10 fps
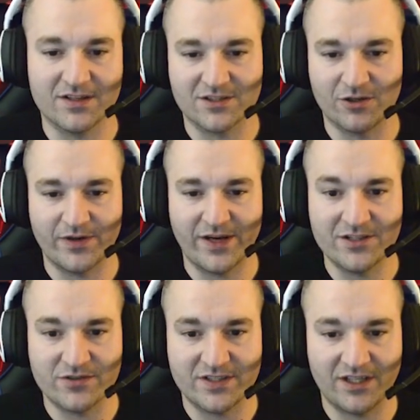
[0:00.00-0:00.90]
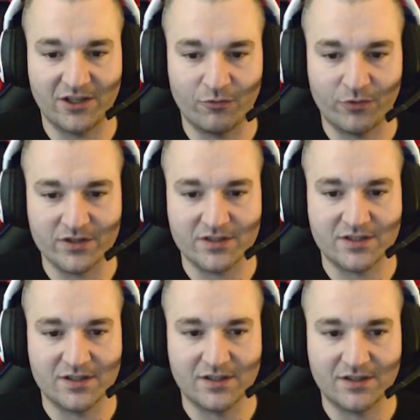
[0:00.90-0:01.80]
So as you see here, we're just
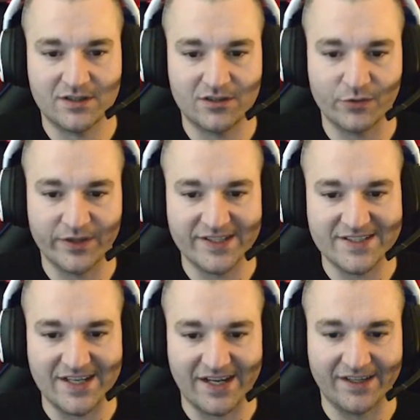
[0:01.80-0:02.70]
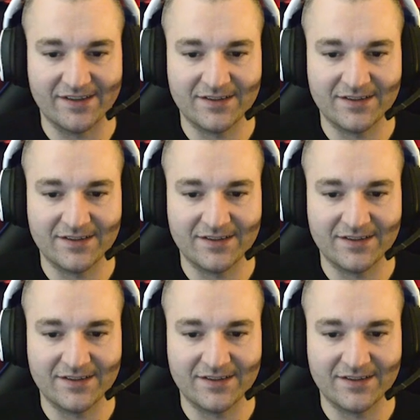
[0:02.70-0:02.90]
doing insane.